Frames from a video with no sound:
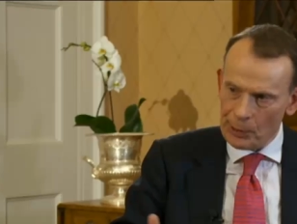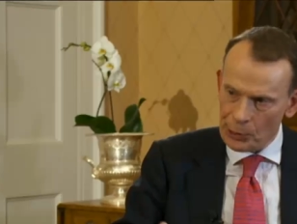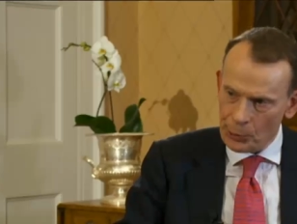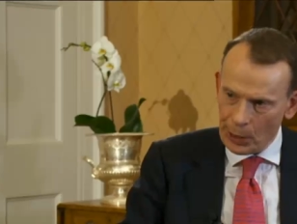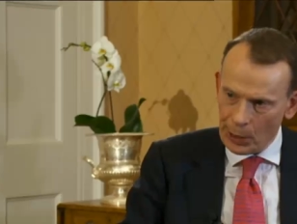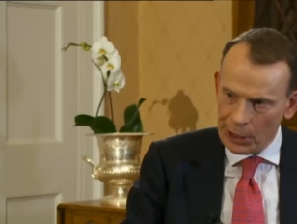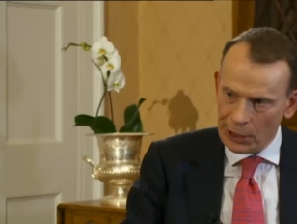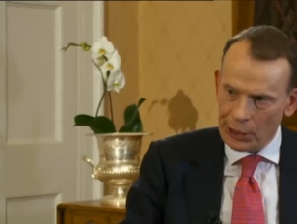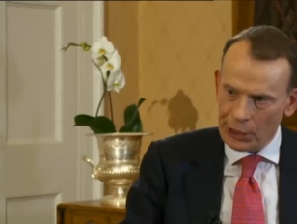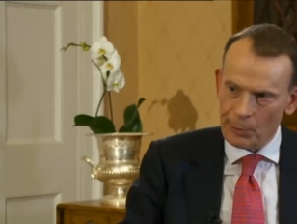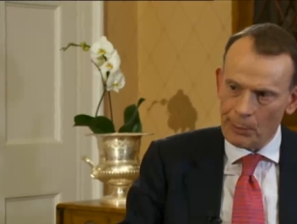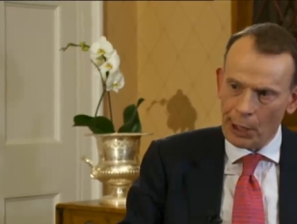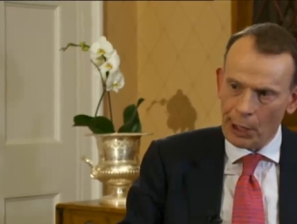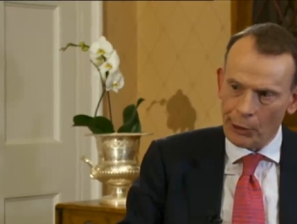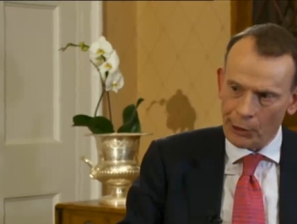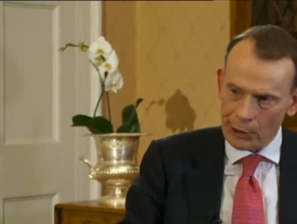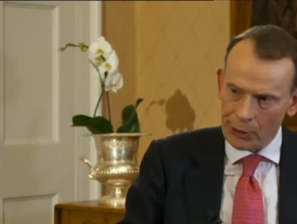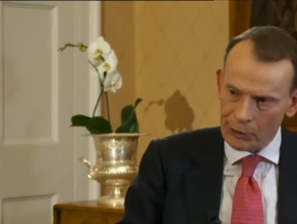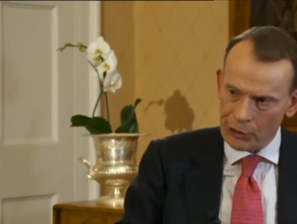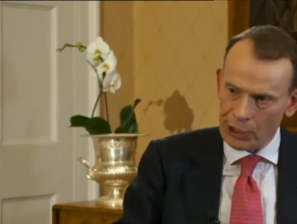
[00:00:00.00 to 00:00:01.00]
persuading the
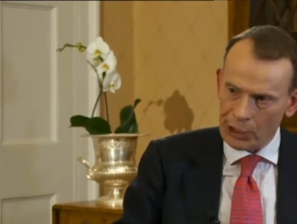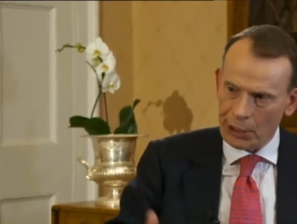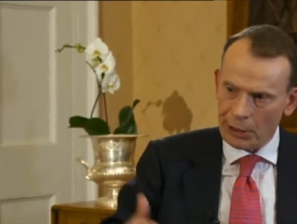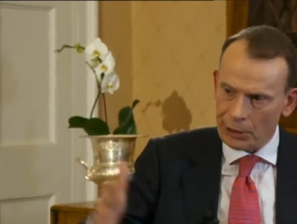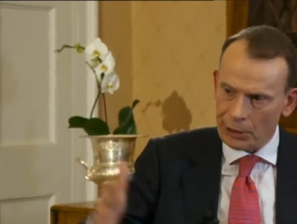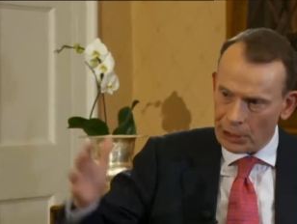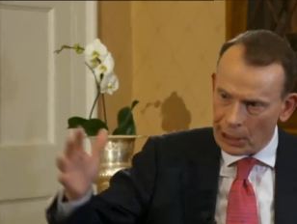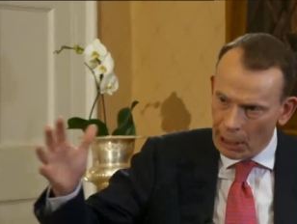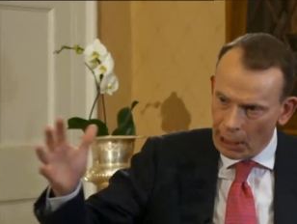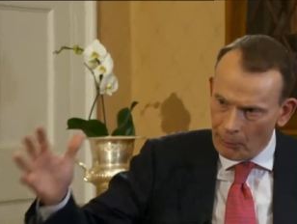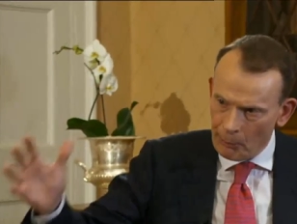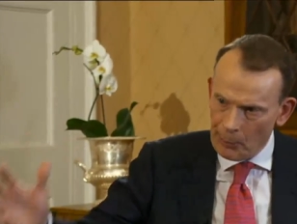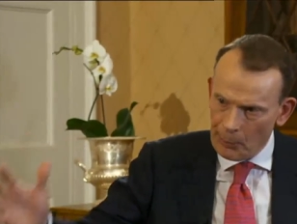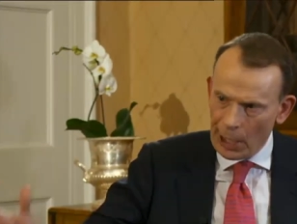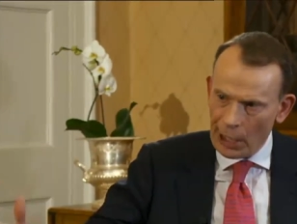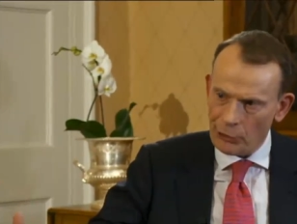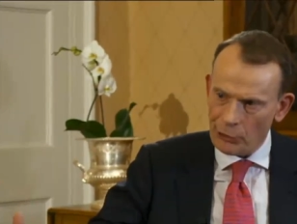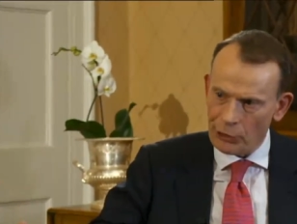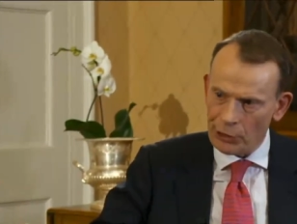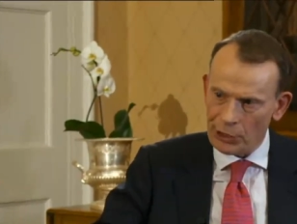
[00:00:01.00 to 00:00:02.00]
Americans to come
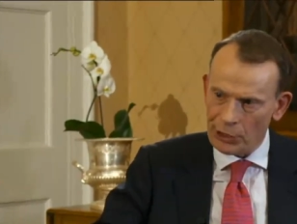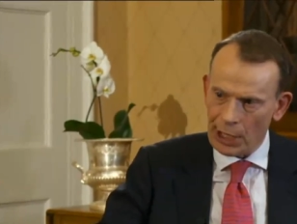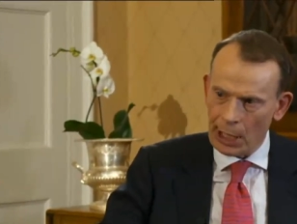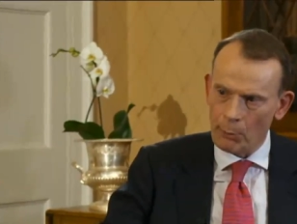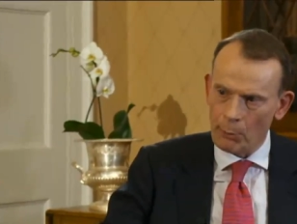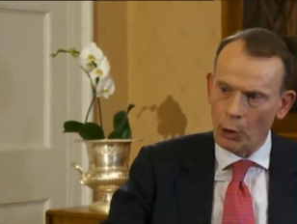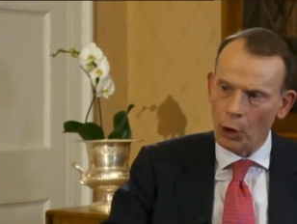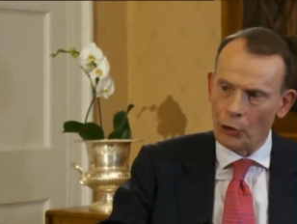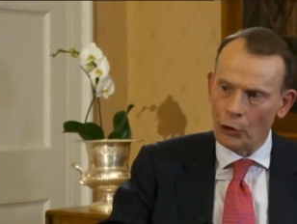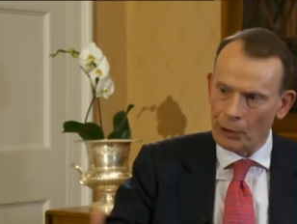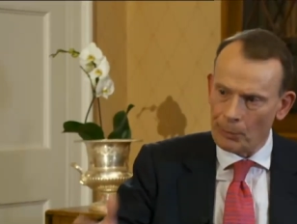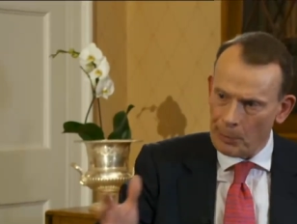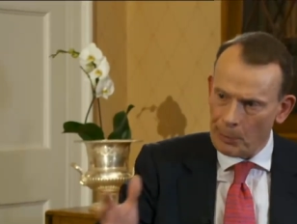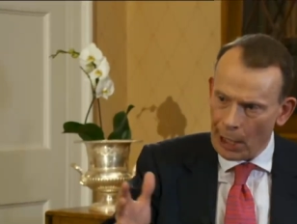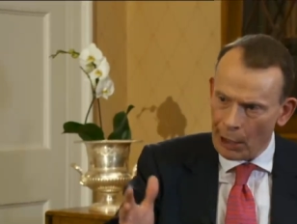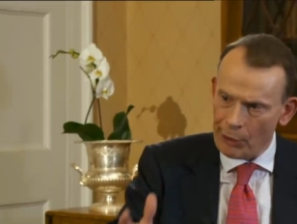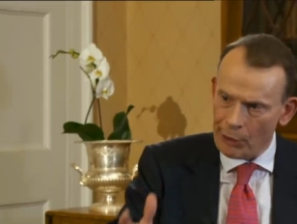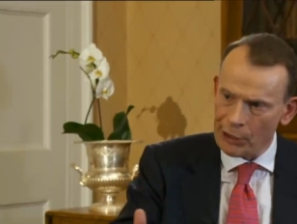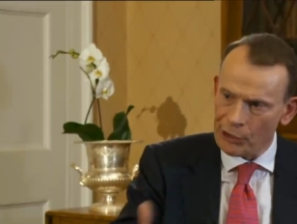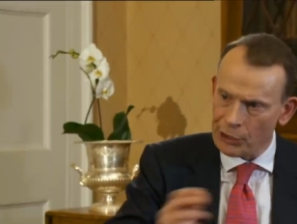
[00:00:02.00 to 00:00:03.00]
back to the table on the
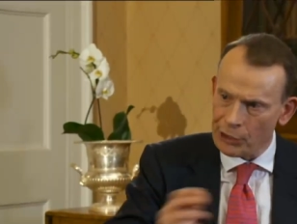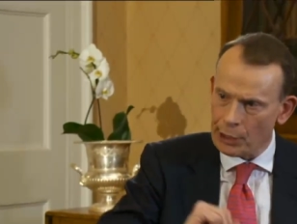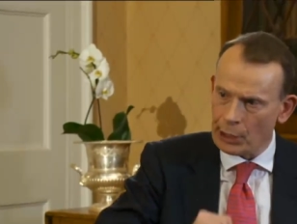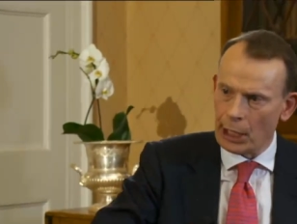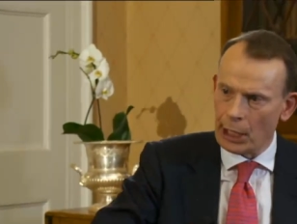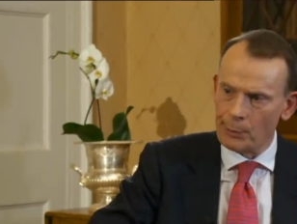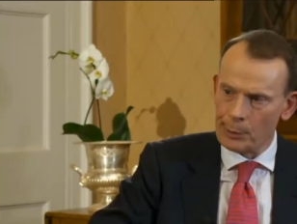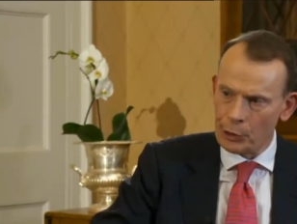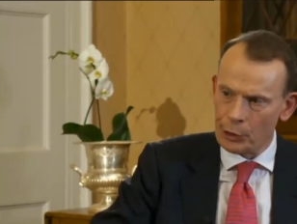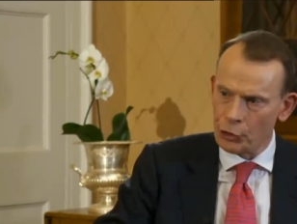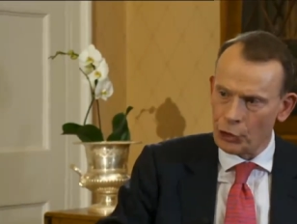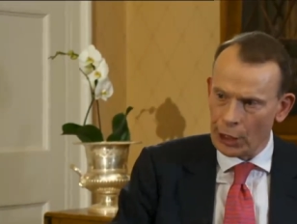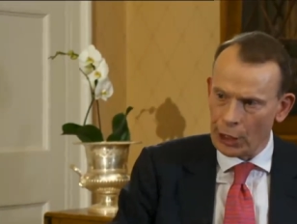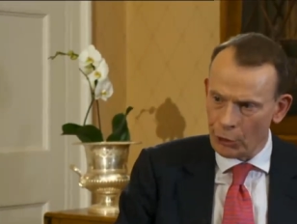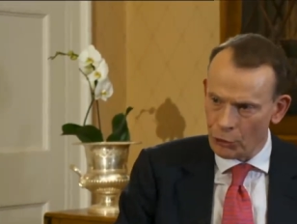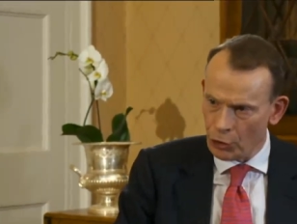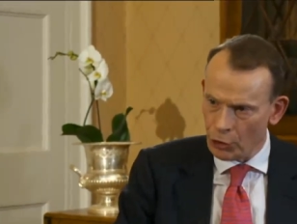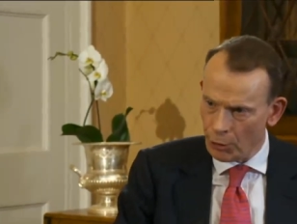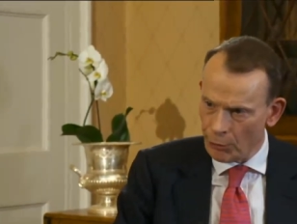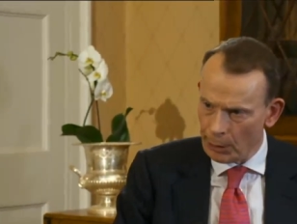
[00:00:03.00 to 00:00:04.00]
Paris Climate Change